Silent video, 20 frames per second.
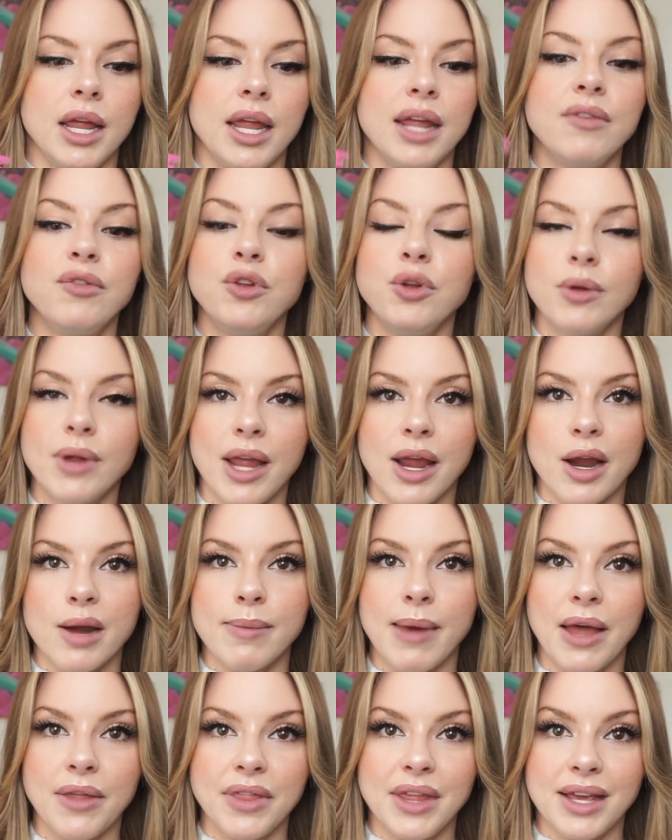if you care
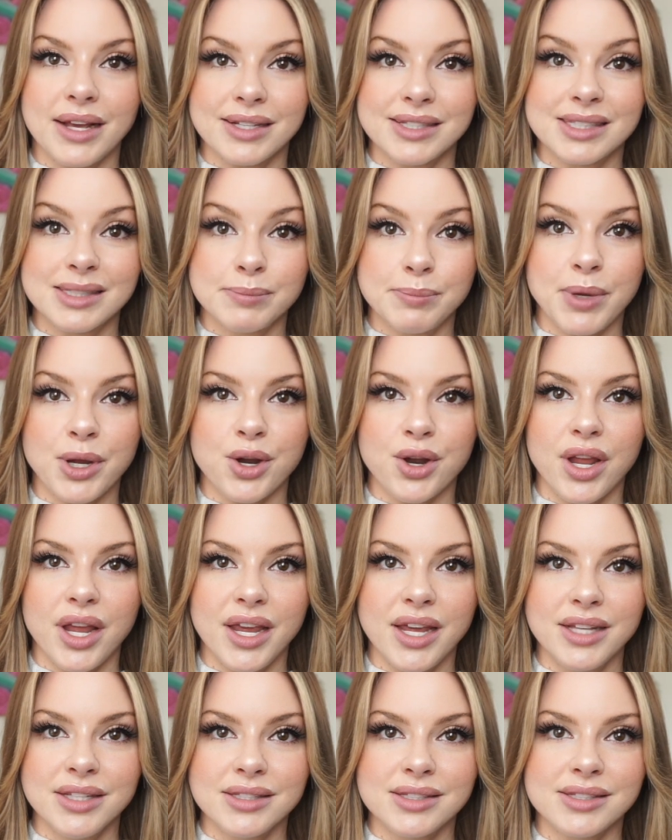about the
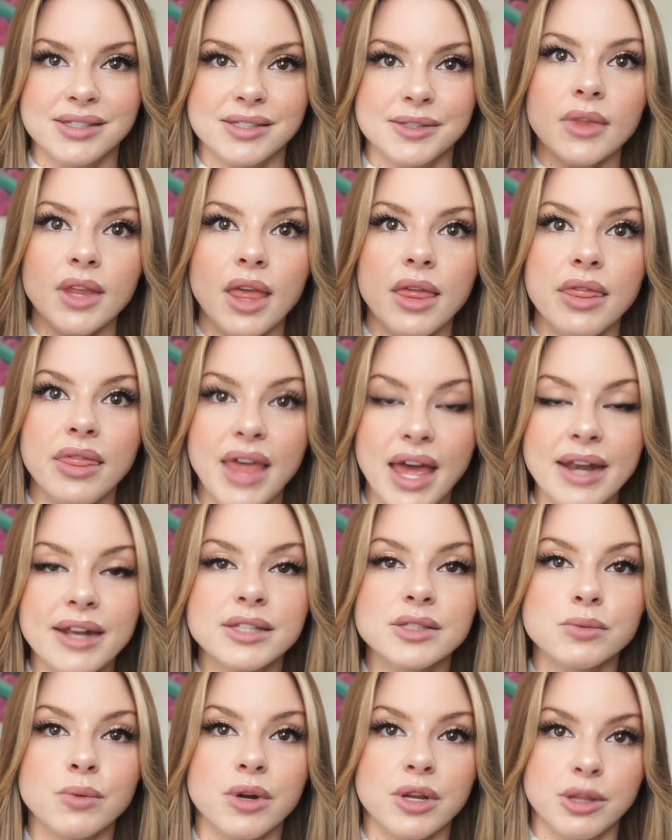experience, then
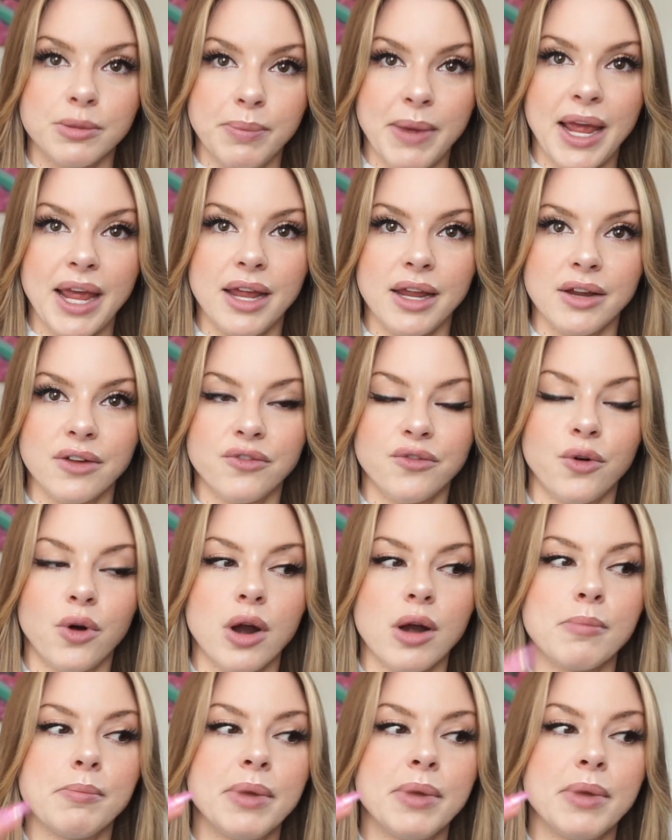it's worth paying for.